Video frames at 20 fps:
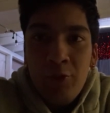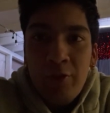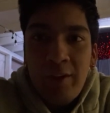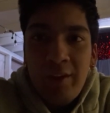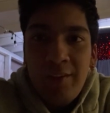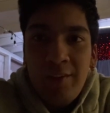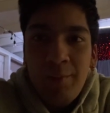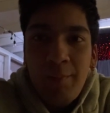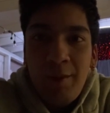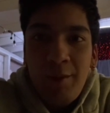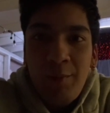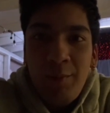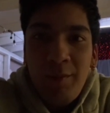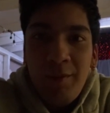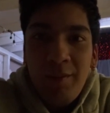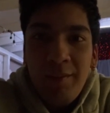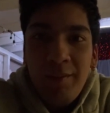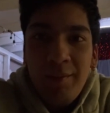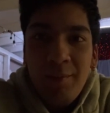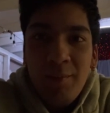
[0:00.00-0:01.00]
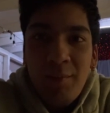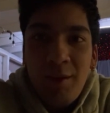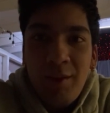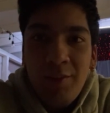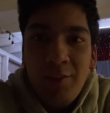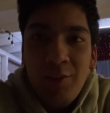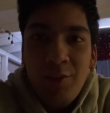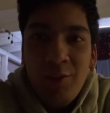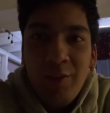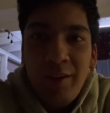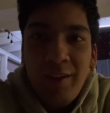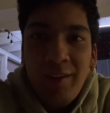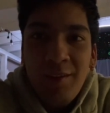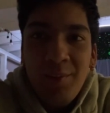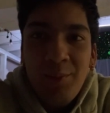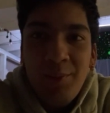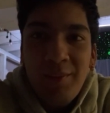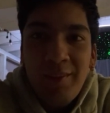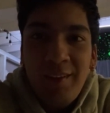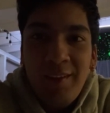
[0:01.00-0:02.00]
who tries the best because the mods don't
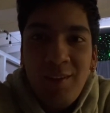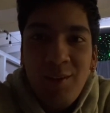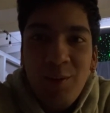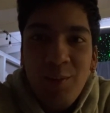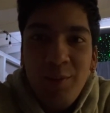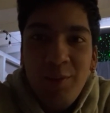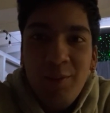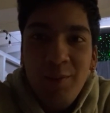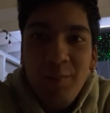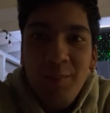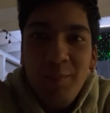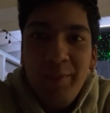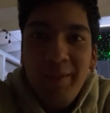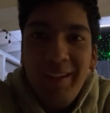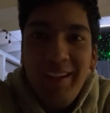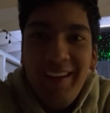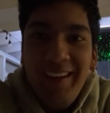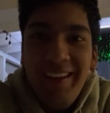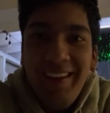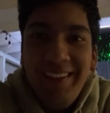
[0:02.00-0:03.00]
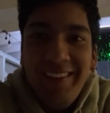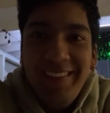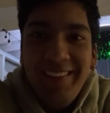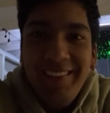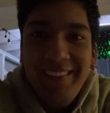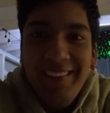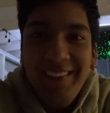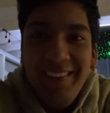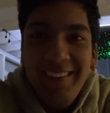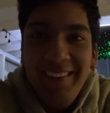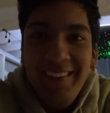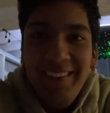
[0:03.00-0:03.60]
get upset over some BS.